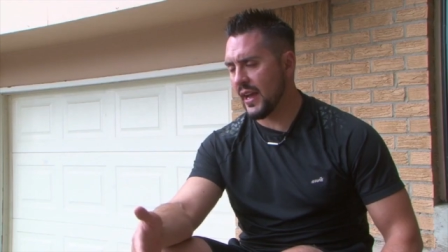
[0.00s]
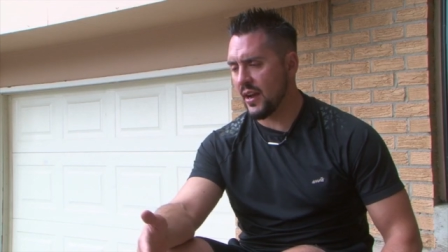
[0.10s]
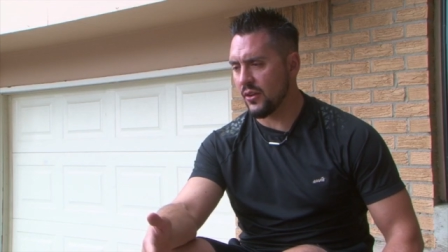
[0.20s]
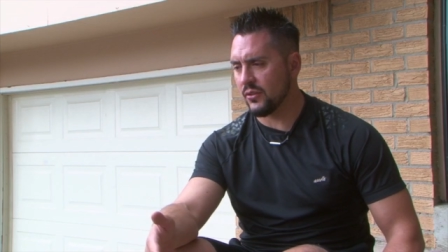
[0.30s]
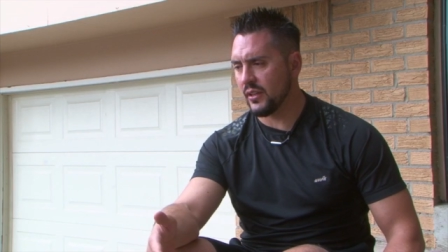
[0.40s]

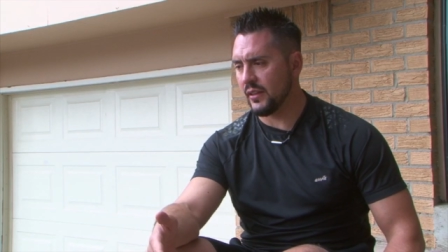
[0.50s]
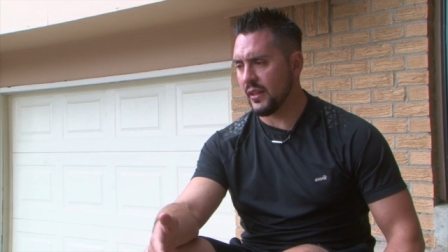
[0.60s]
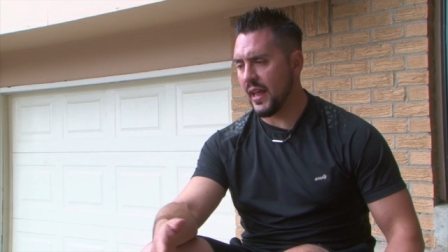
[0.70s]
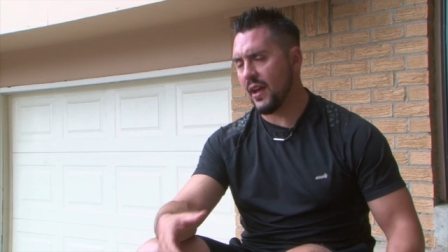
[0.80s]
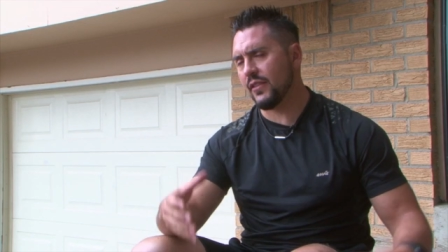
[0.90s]
out and
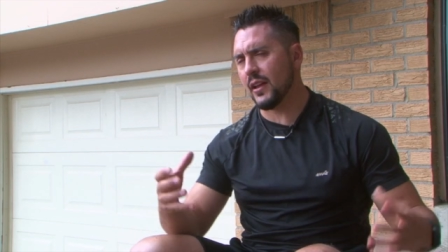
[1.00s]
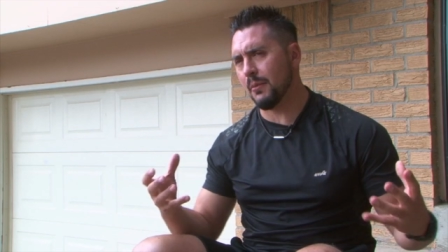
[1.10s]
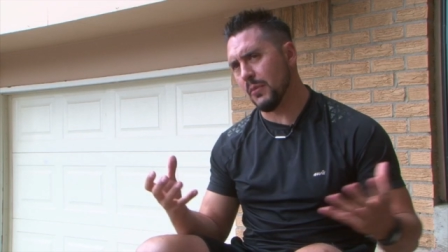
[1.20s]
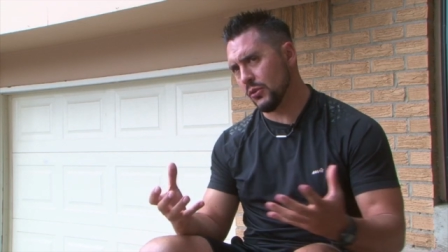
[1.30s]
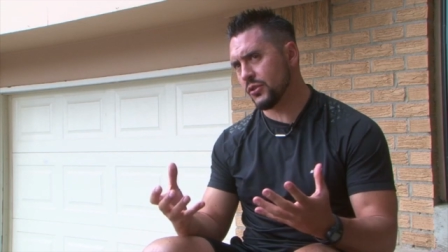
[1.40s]
then have that
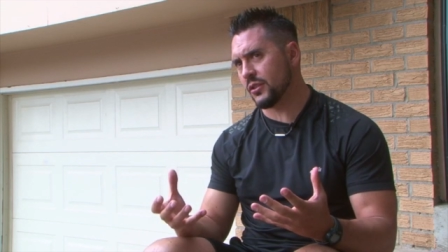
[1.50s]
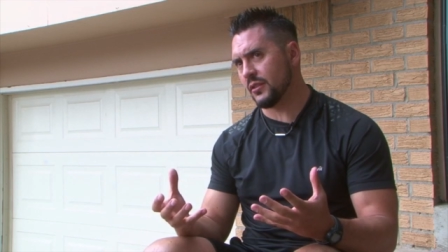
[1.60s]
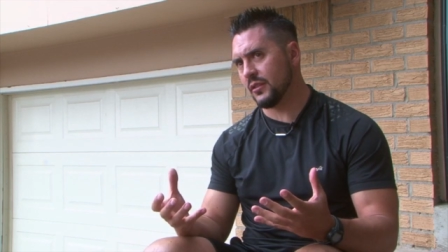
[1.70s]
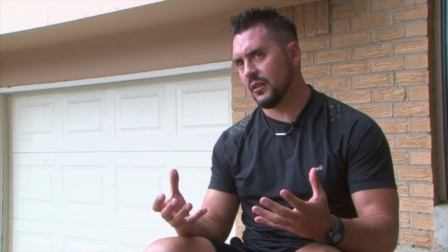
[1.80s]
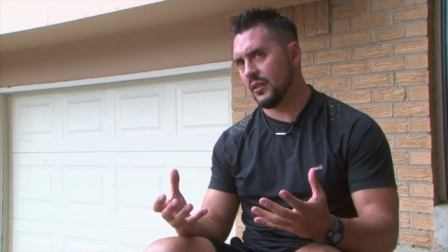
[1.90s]

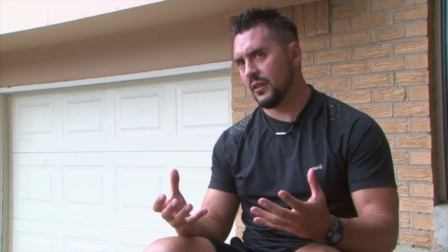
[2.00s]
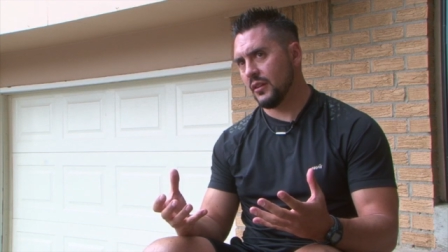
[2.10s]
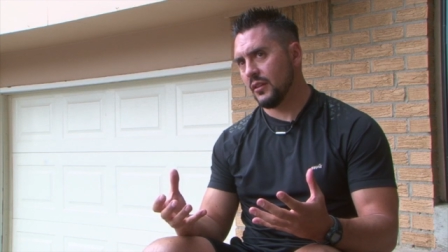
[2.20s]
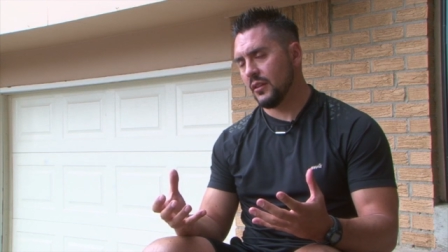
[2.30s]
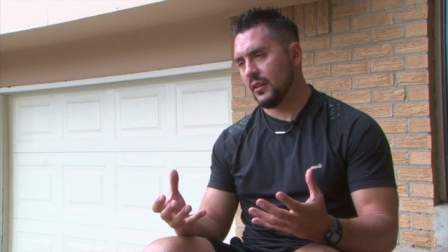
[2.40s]
emotion
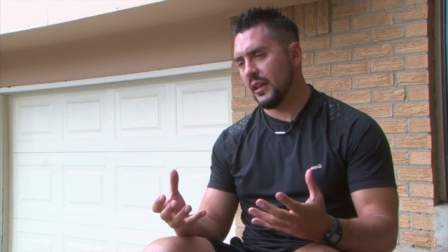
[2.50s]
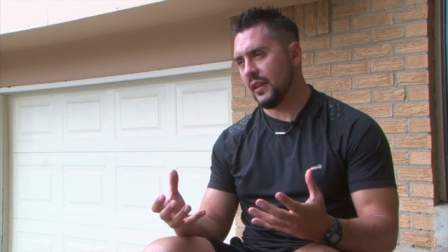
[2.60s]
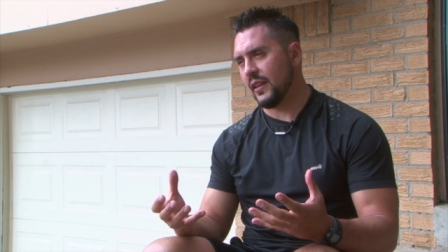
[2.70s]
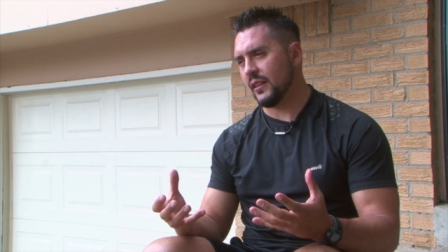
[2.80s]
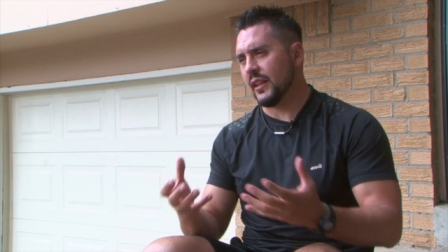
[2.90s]

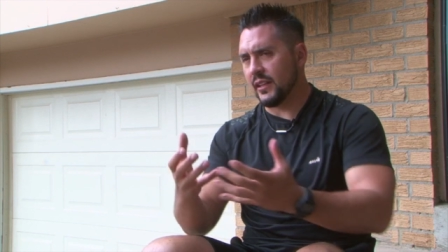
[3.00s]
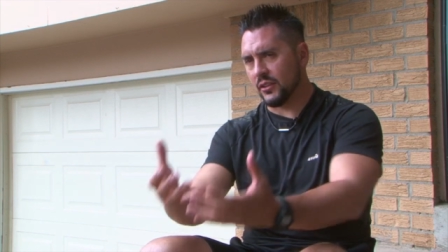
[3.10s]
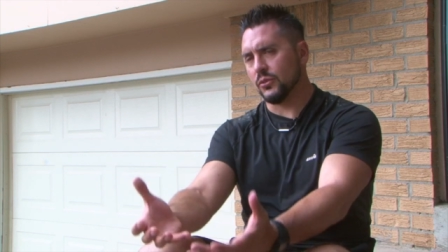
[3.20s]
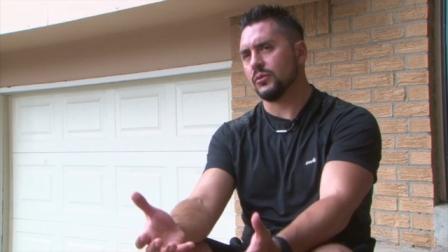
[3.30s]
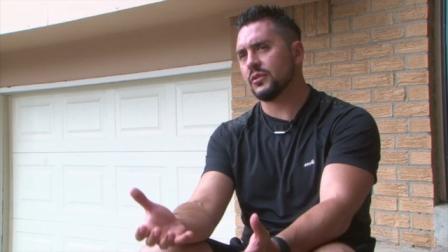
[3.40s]
and then let it
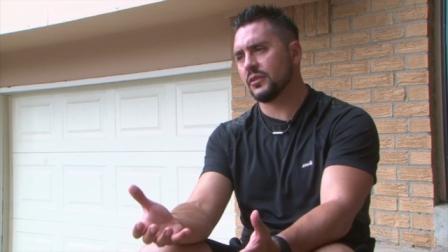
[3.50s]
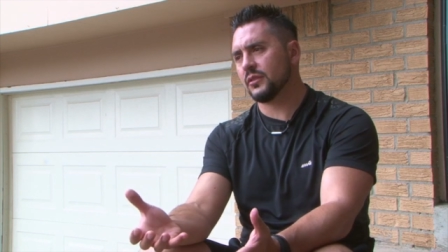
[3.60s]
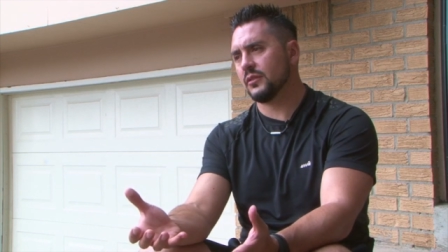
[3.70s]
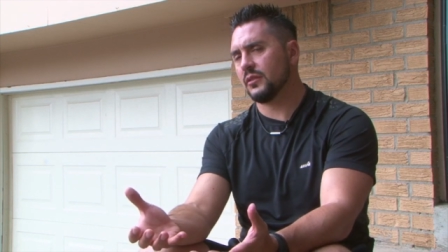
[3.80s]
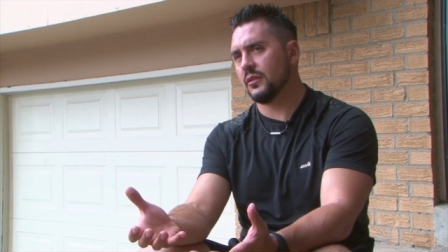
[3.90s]

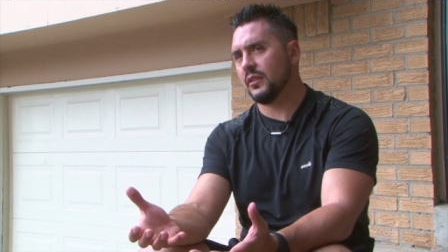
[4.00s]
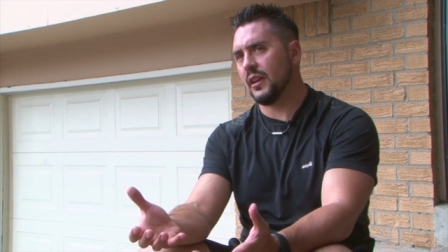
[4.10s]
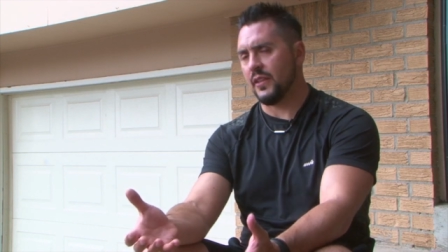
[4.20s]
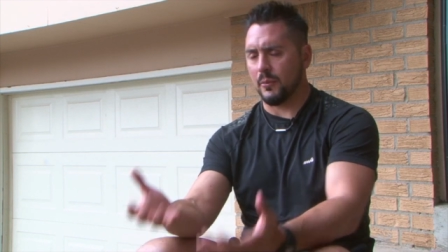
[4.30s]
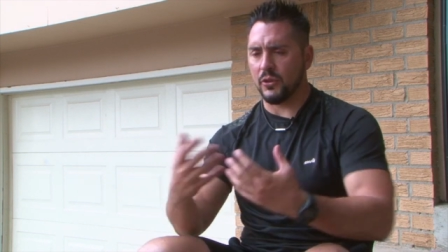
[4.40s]
loose
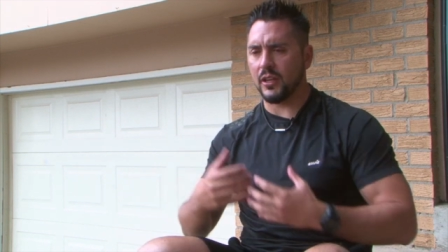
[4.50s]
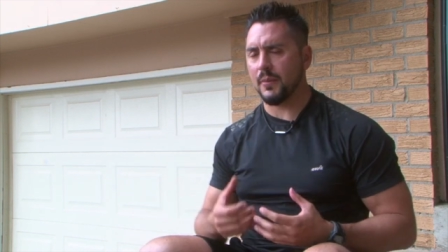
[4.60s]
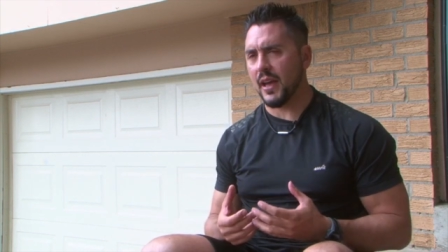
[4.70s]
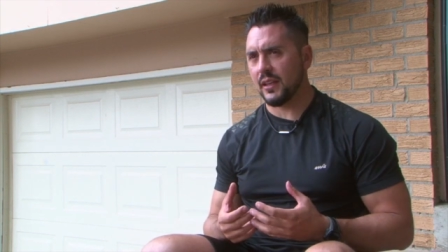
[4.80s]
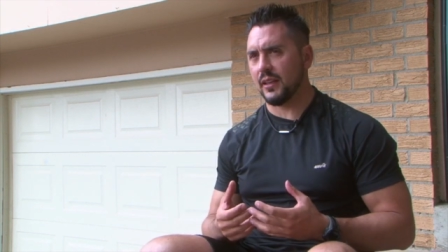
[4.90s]
and then bring it
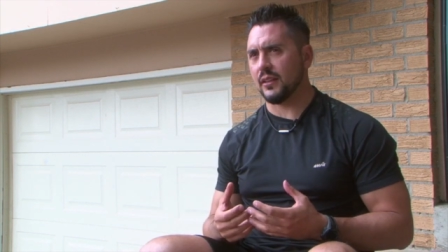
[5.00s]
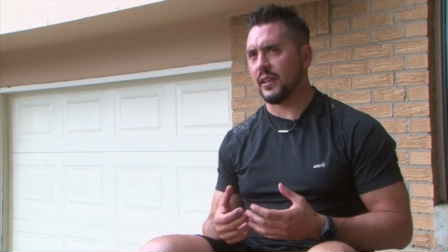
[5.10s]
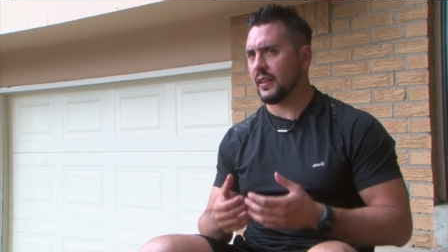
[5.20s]
back in.